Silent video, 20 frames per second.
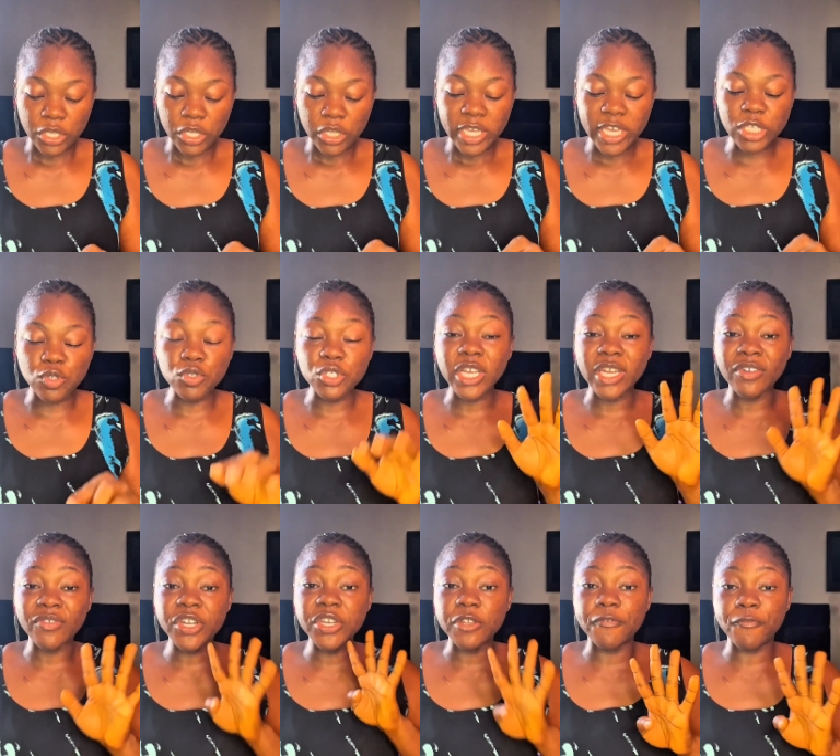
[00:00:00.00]
it will
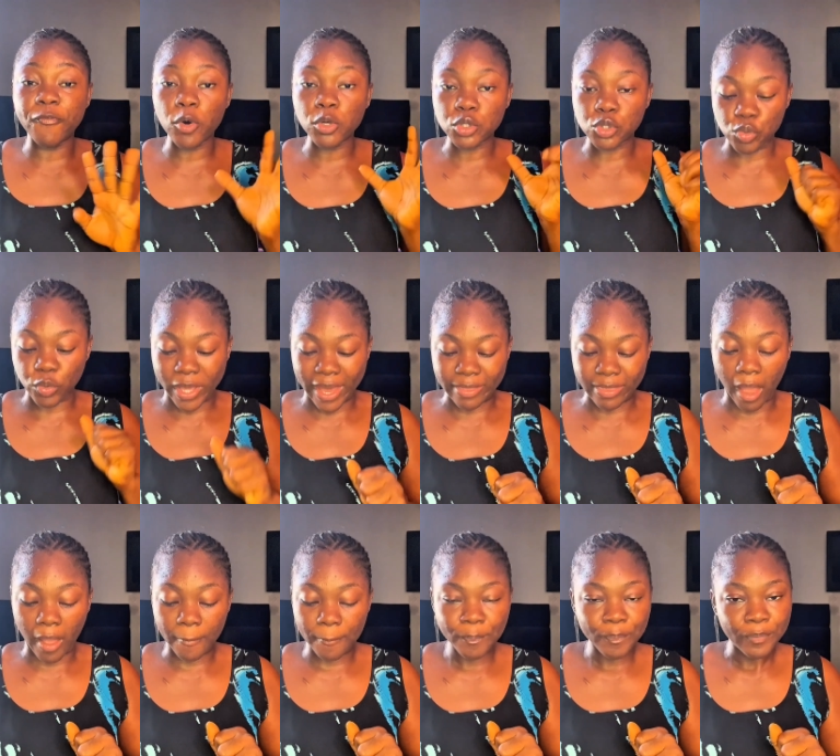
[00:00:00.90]
generate the 4
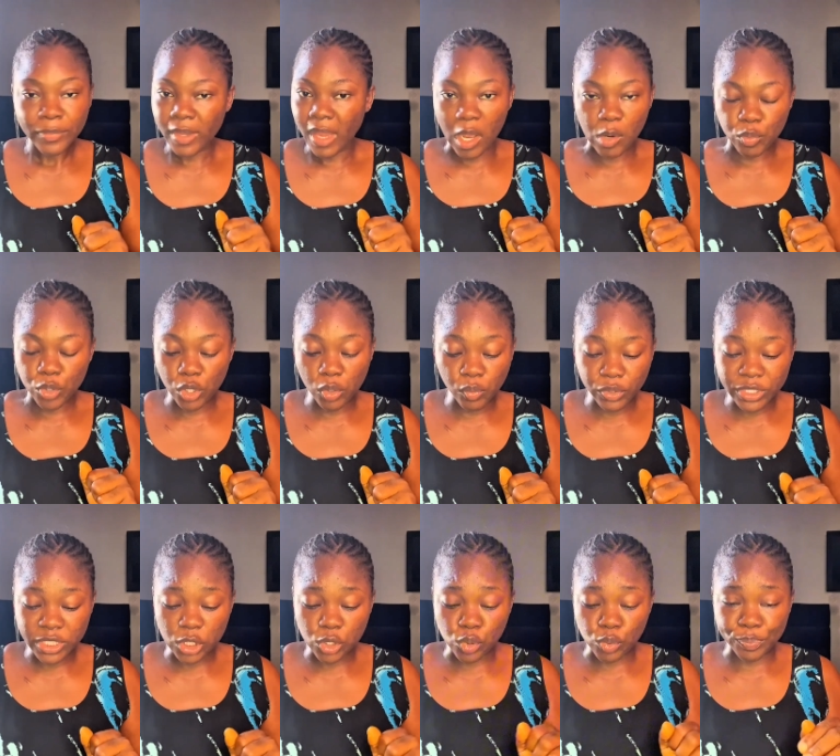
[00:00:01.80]
together, and we don't
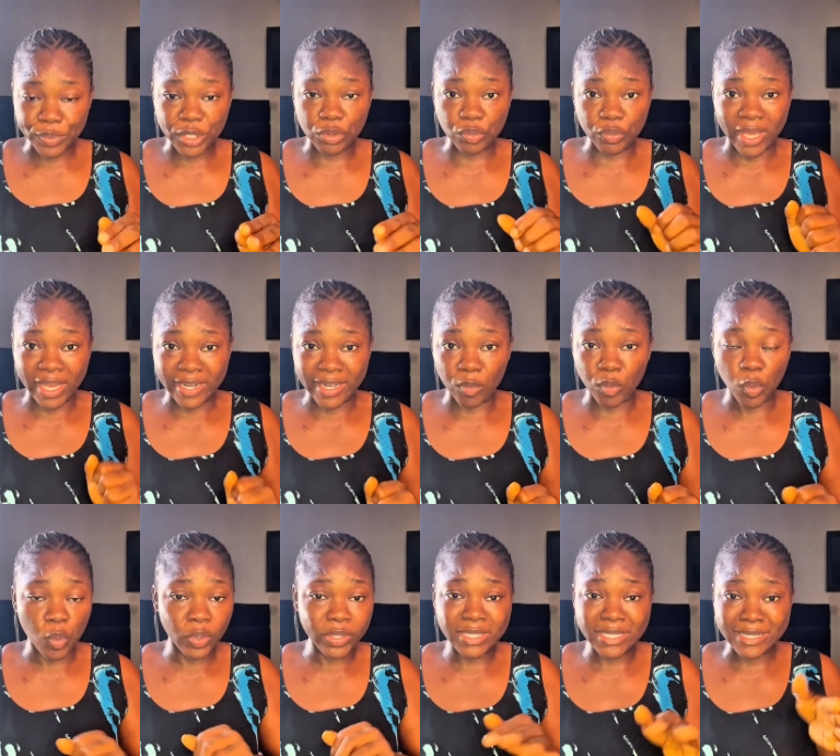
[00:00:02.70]
want it to be together, we
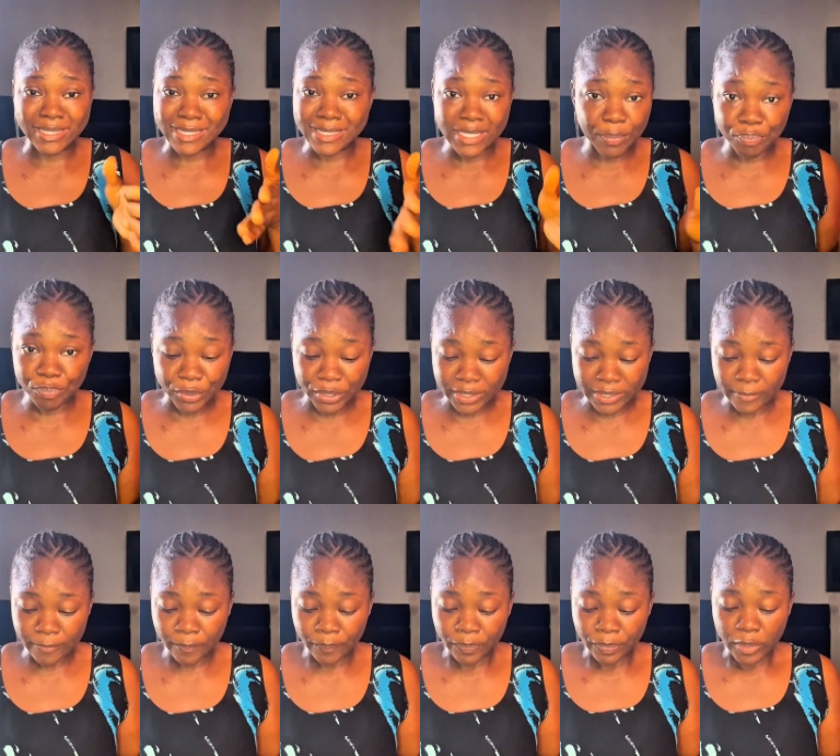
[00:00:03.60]
want it separate.
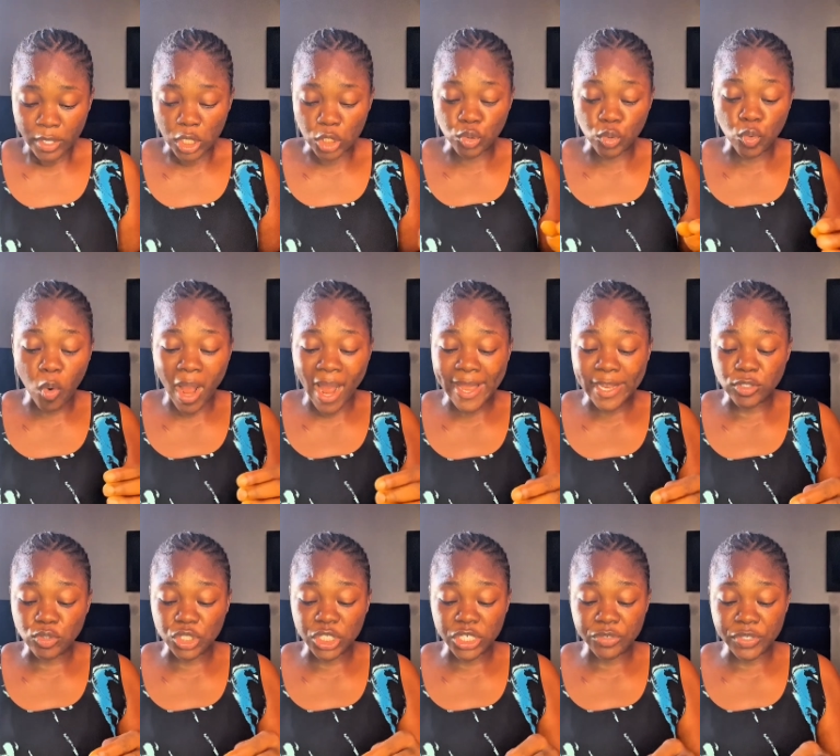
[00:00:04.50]
It will go ahead
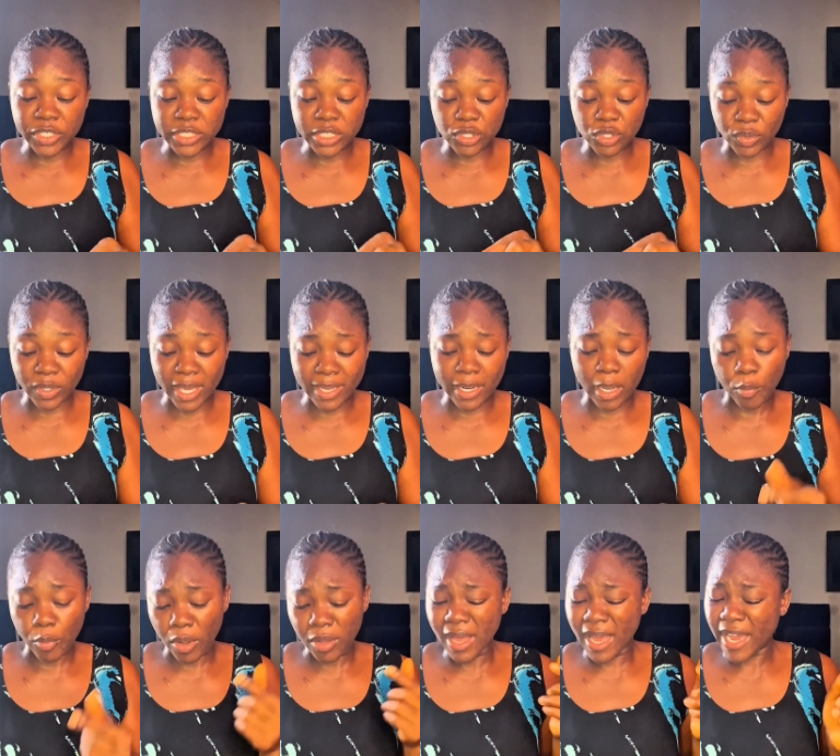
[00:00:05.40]
to generate it together.
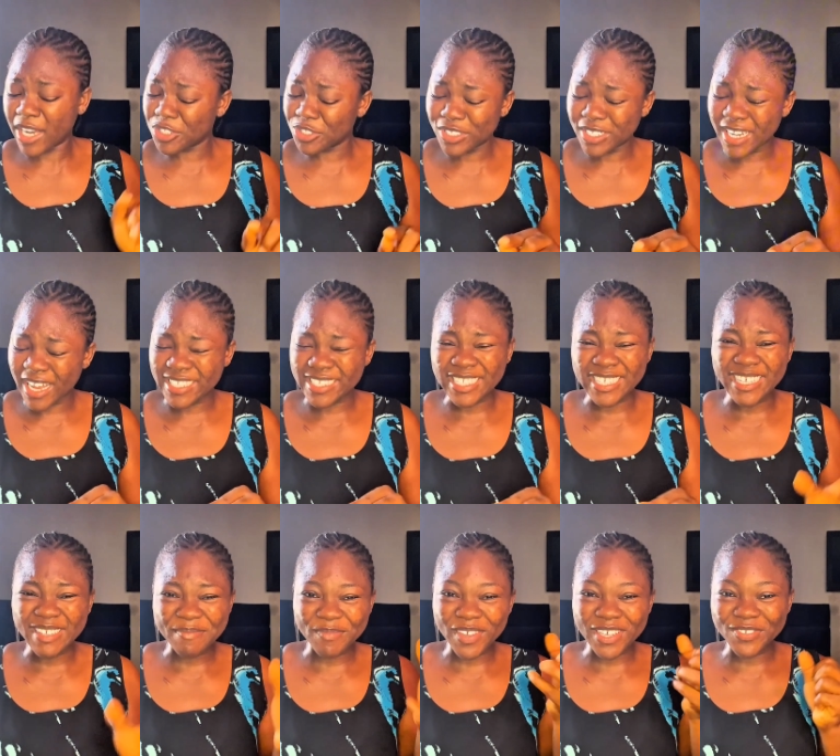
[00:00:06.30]
Well, I actually like the
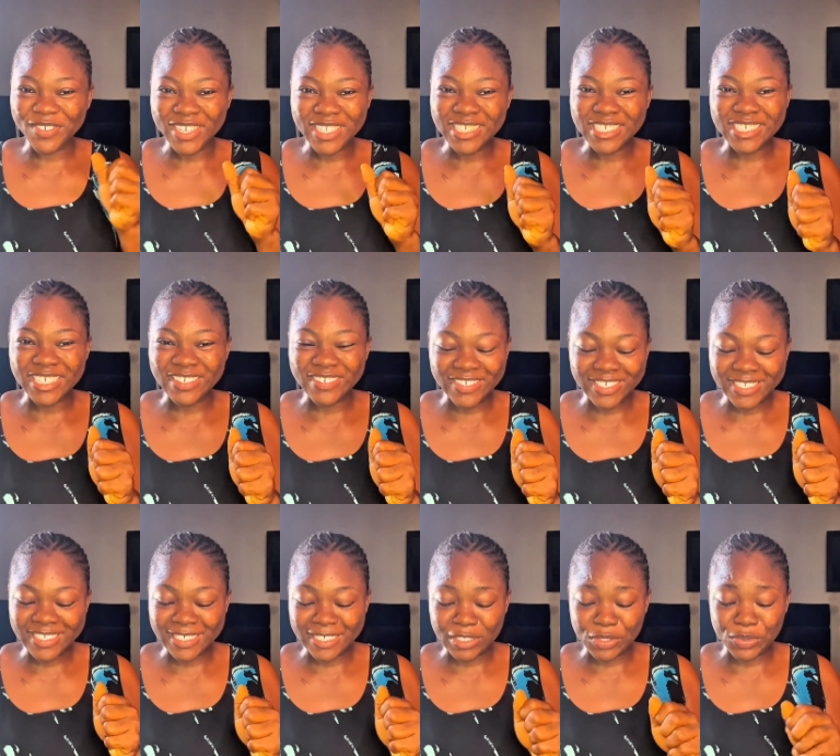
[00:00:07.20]
image when it
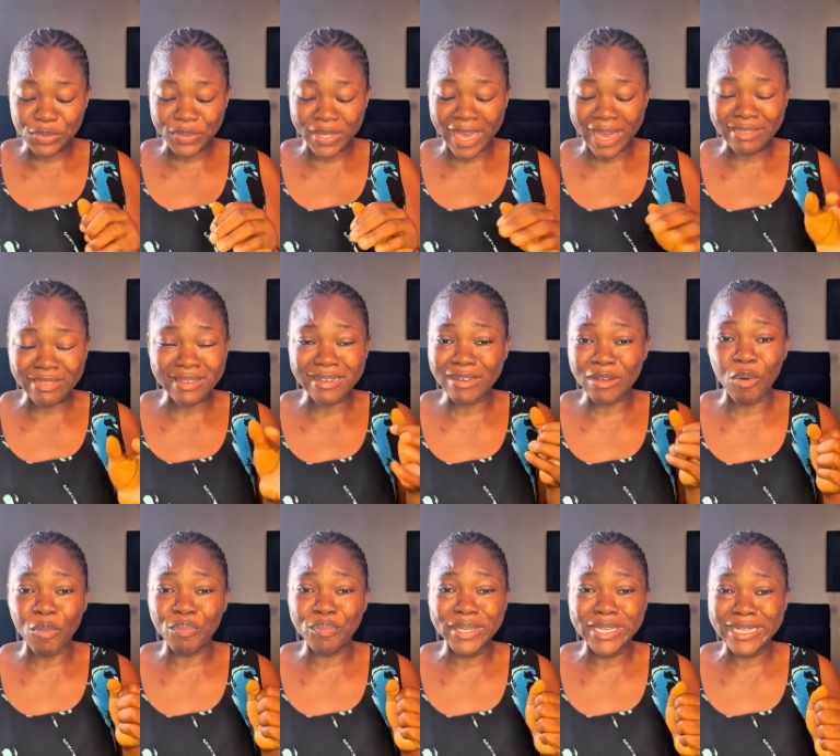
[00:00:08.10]
generates it together
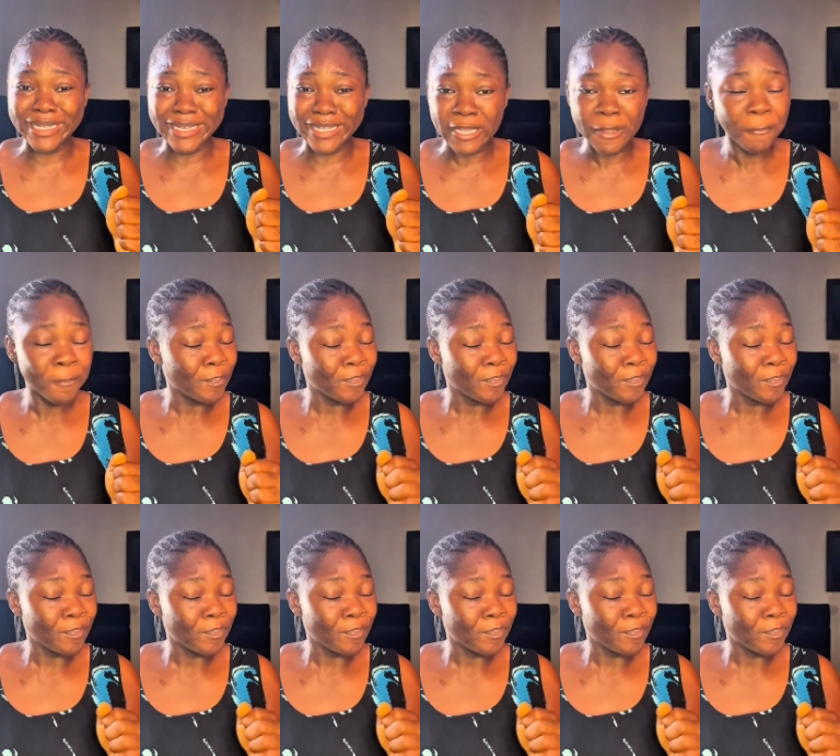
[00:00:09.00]
completely.